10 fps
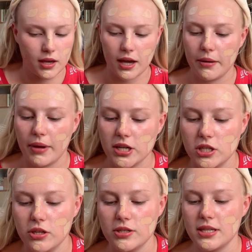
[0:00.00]
And I'm
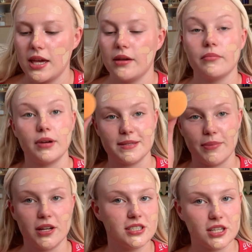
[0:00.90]
actually using my
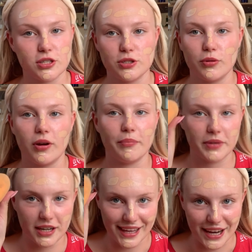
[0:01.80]
sponge as usual. I'm
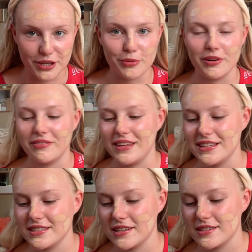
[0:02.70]
going to get a new one of
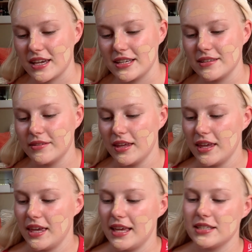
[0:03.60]
these because
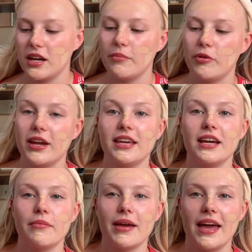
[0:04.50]
it's kind of
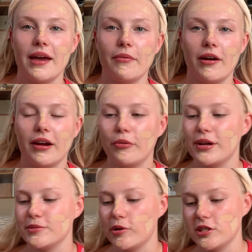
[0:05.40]
breaking a bit where I
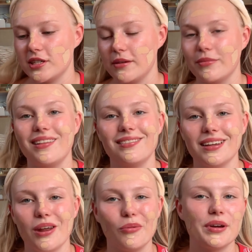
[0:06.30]
always wash it. Well, I
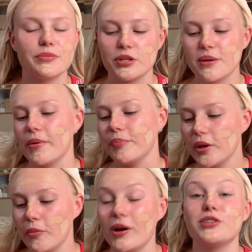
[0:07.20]
don't always wash it, but
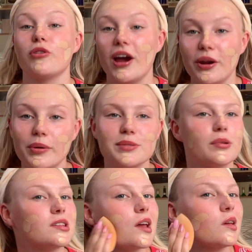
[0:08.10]
where I try and always
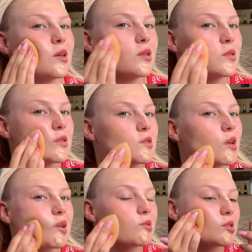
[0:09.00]
wash it. So
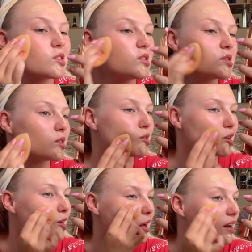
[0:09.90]
I'm just using
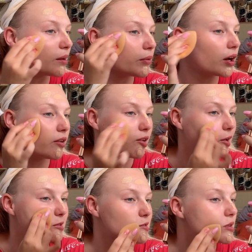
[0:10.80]
that, and I'm kind of
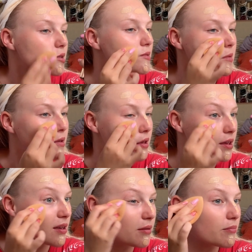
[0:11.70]
like just
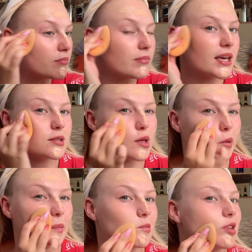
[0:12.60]

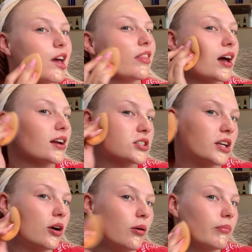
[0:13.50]
mixing them together
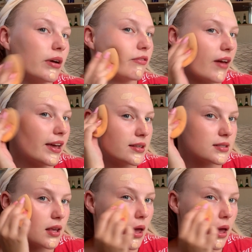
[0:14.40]
actually on my face.